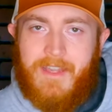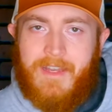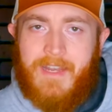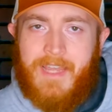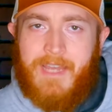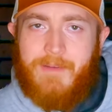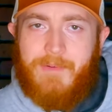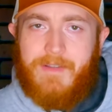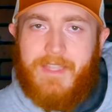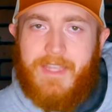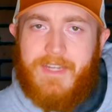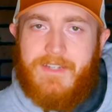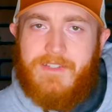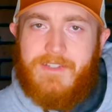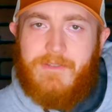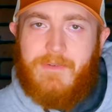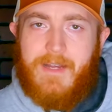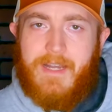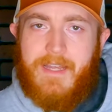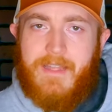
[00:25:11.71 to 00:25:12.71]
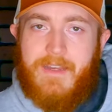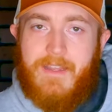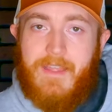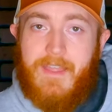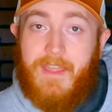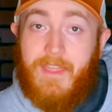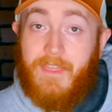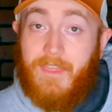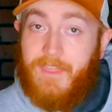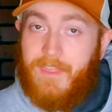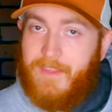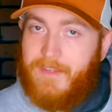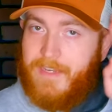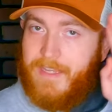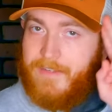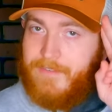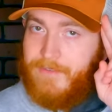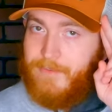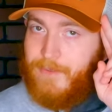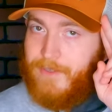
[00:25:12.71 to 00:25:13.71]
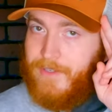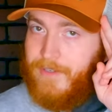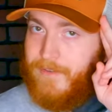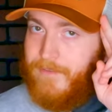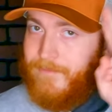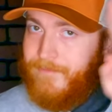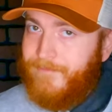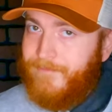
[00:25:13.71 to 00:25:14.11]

and I will catch you on the next one.